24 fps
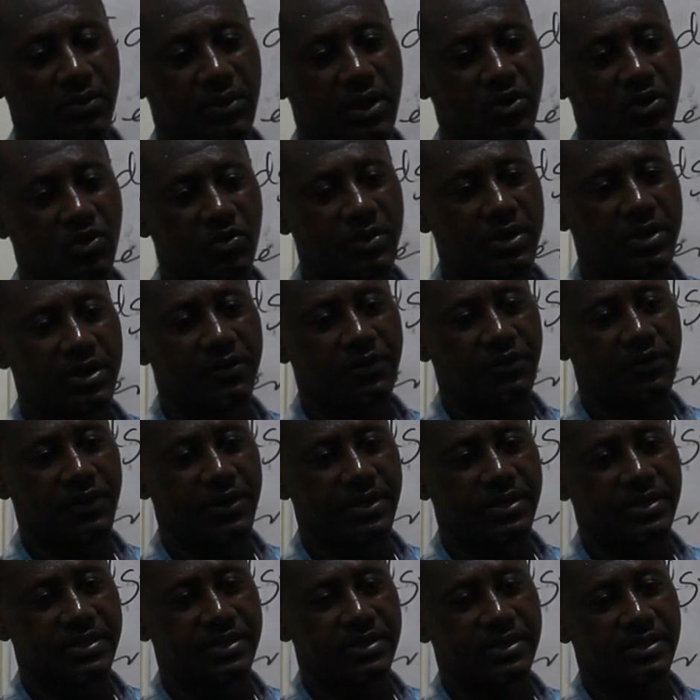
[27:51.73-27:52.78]
what will be the
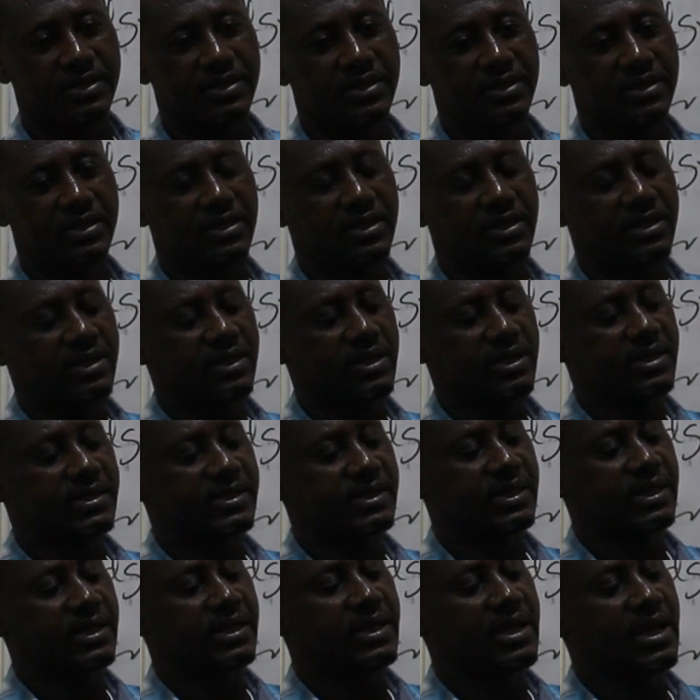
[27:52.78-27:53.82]
face. The
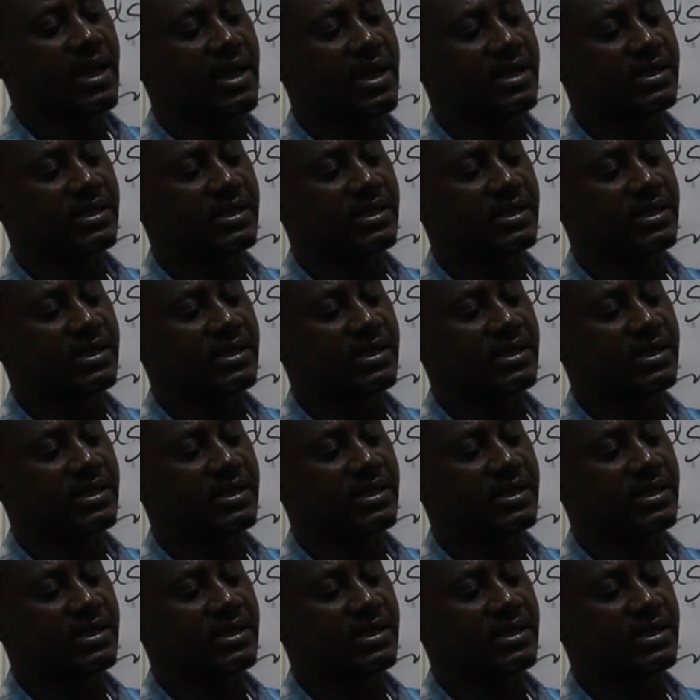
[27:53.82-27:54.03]
cylinder